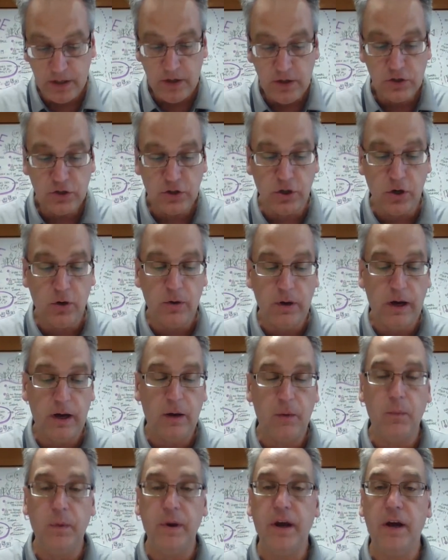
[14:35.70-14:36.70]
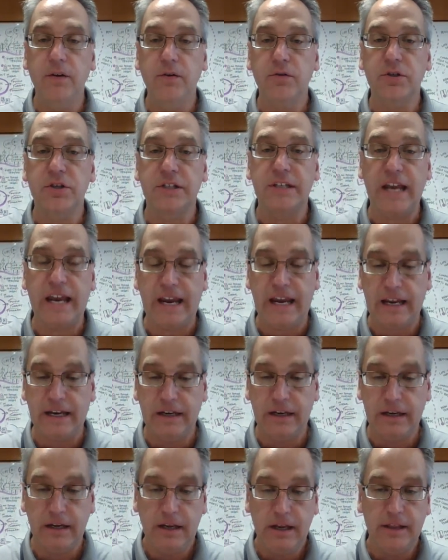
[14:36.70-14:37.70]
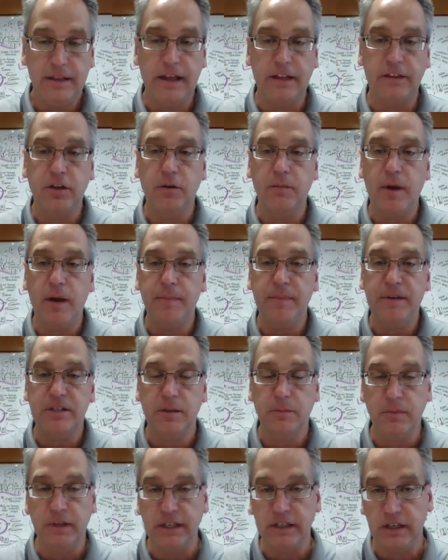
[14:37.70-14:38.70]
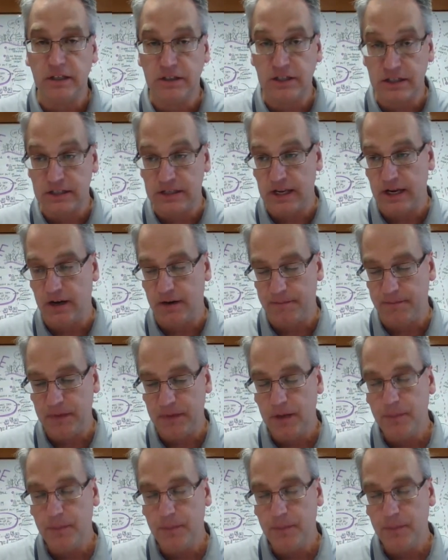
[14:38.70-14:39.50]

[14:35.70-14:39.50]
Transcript: So we understand that there may be some leniencies there